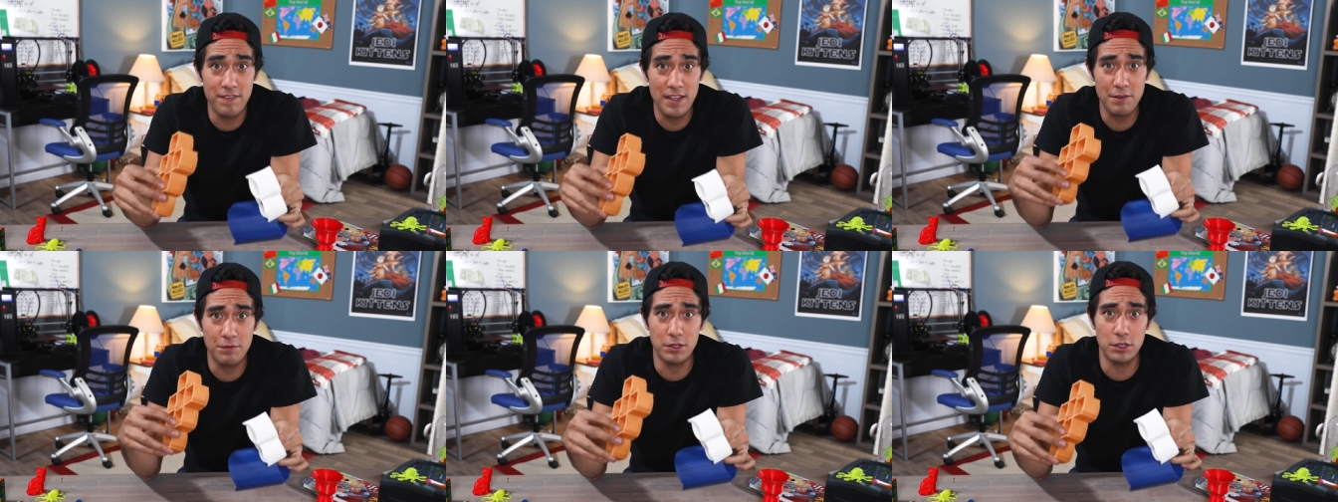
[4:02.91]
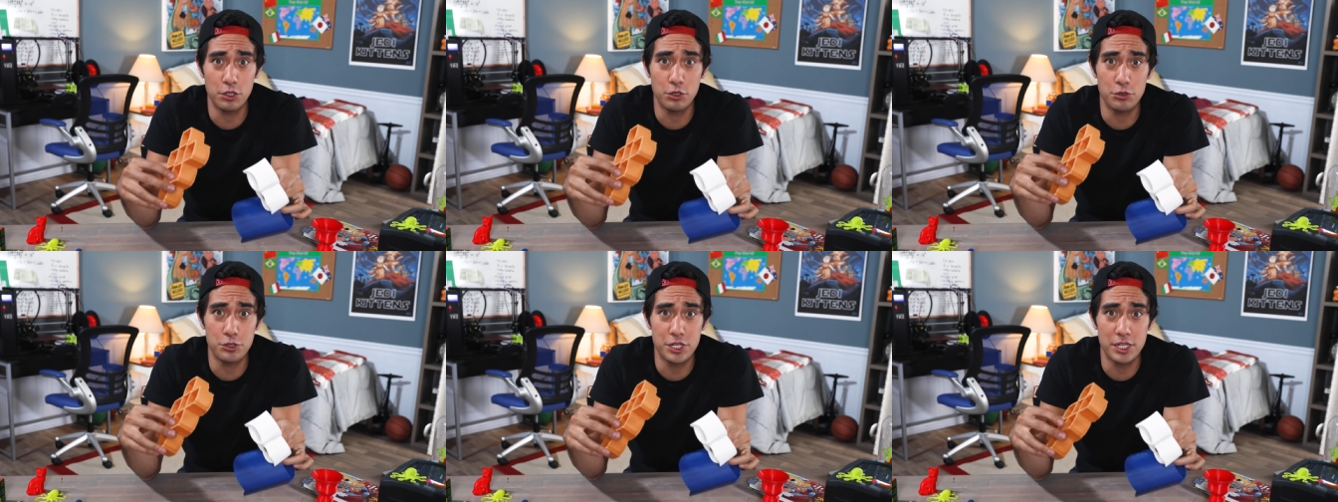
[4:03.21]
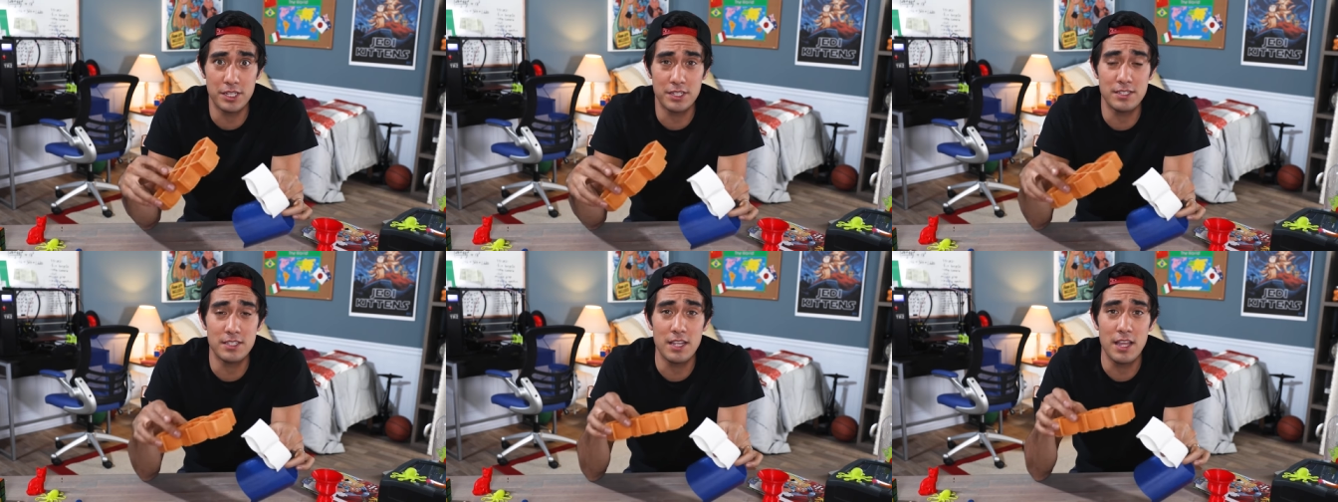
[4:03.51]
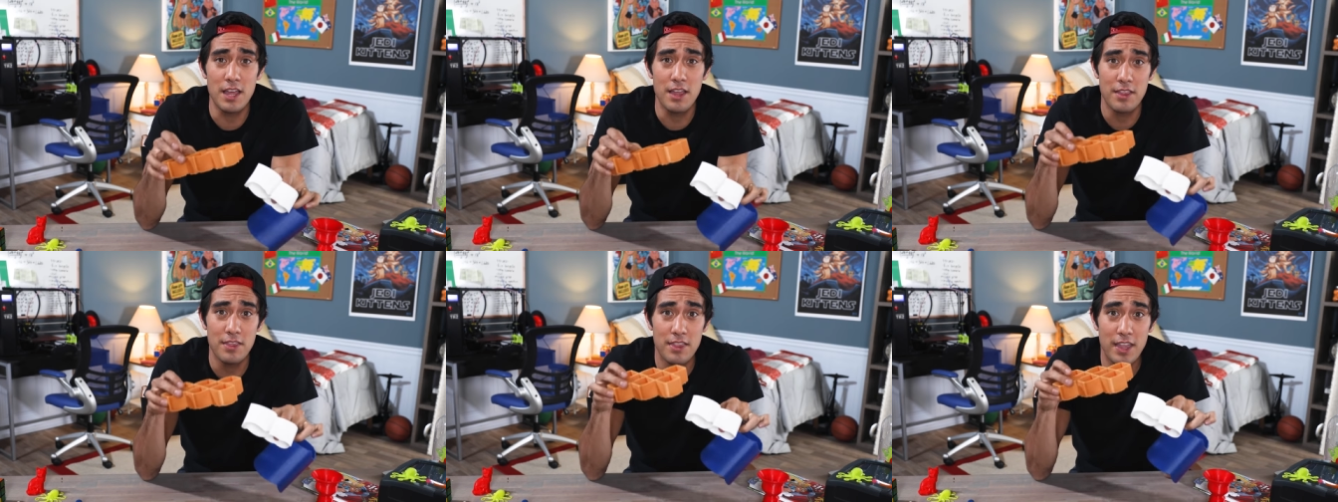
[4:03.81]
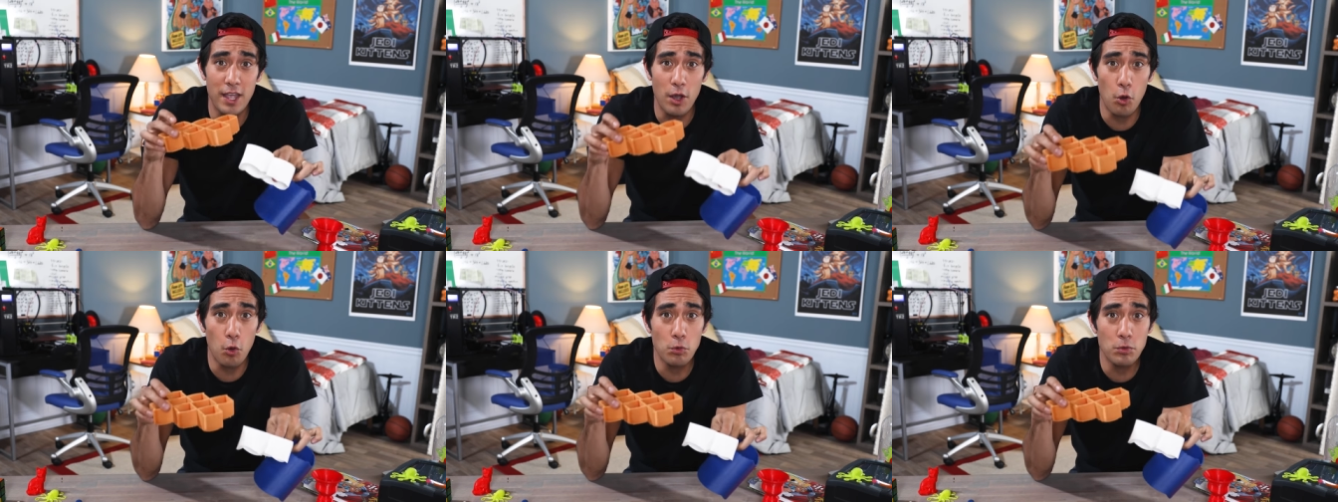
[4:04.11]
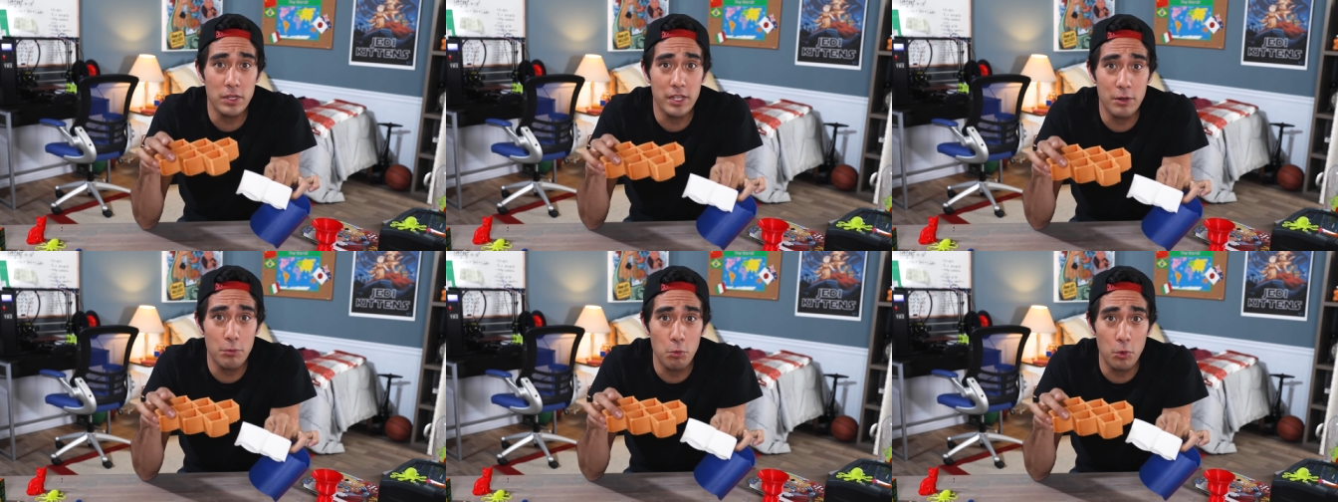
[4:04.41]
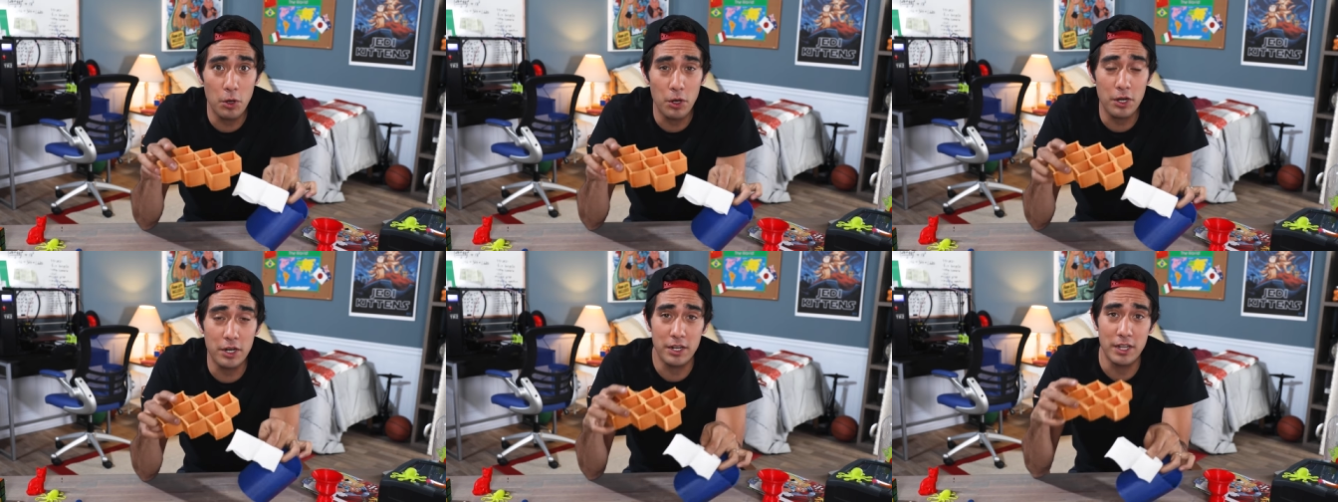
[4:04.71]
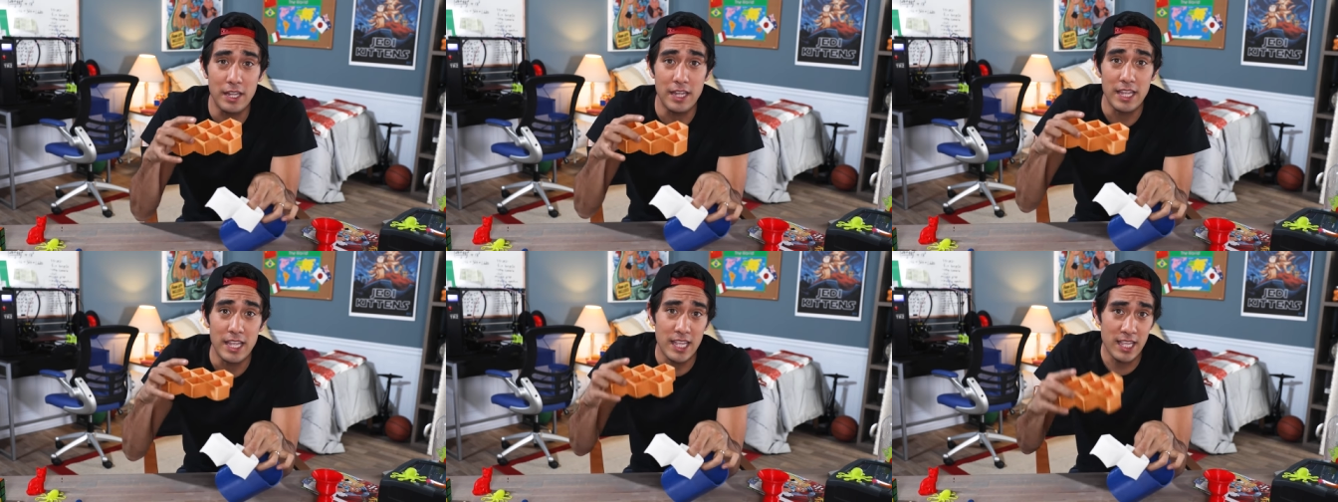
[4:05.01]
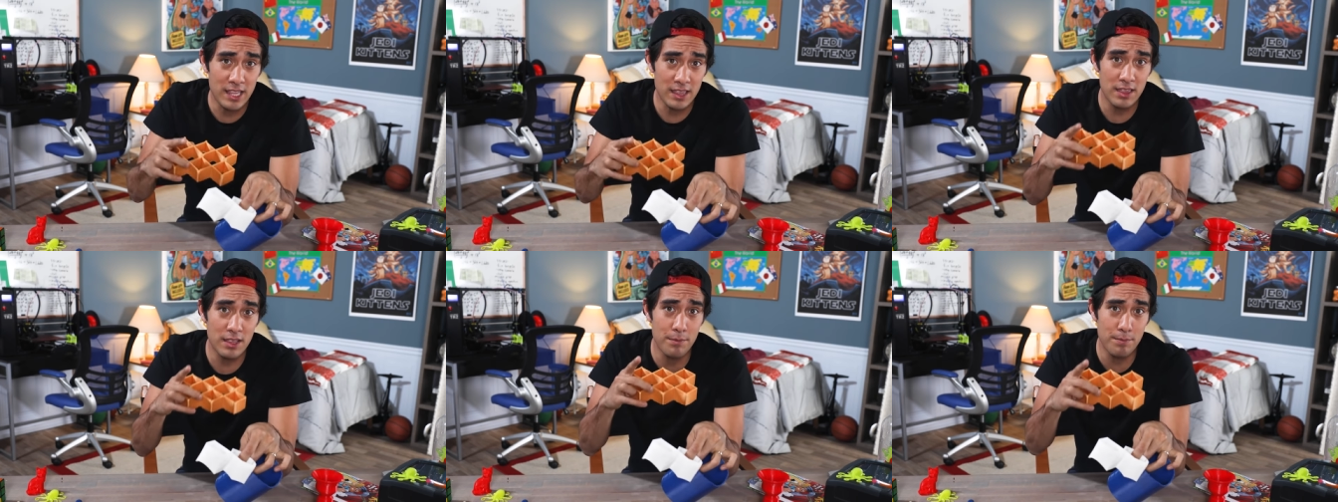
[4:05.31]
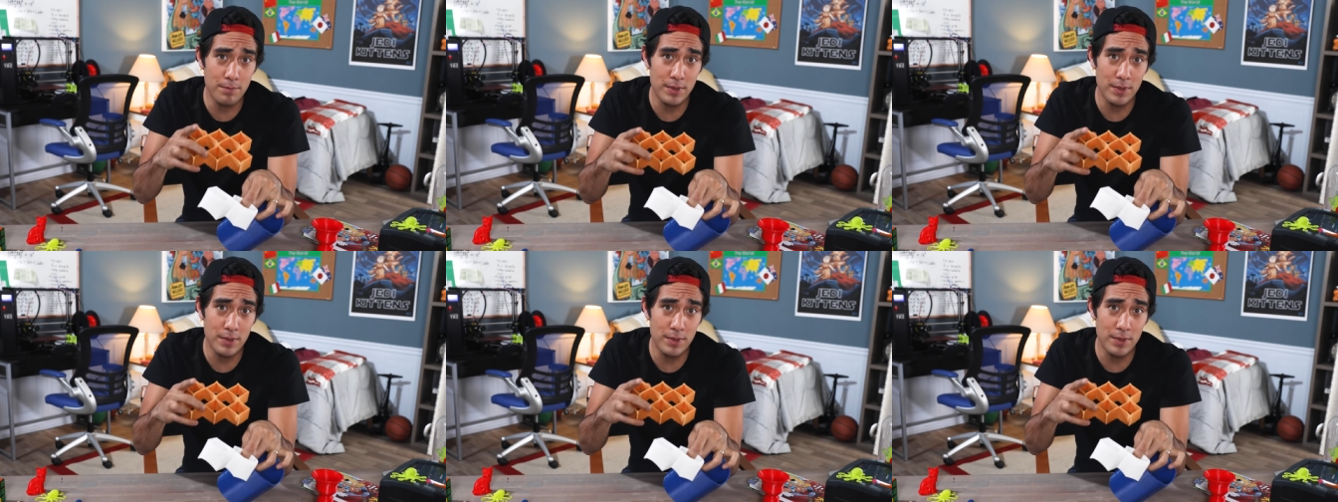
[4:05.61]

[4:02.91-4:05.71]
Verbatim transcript: favorite illusions. They only work in the